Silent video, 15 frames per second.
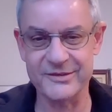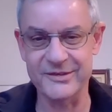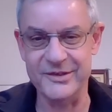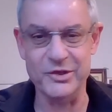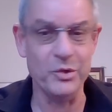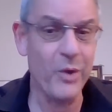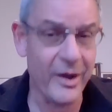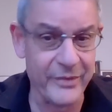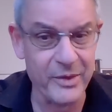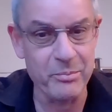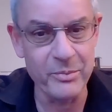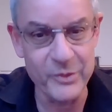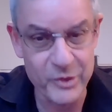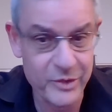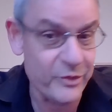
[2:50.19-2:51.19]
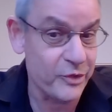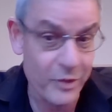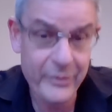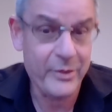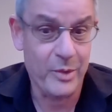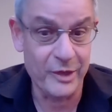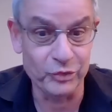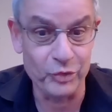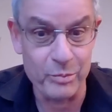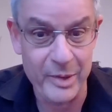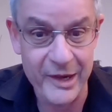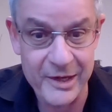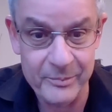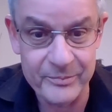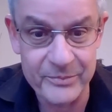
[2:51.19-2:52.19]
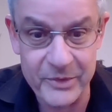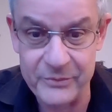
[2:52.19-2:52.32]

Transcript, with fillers: You are the you're the one to blame.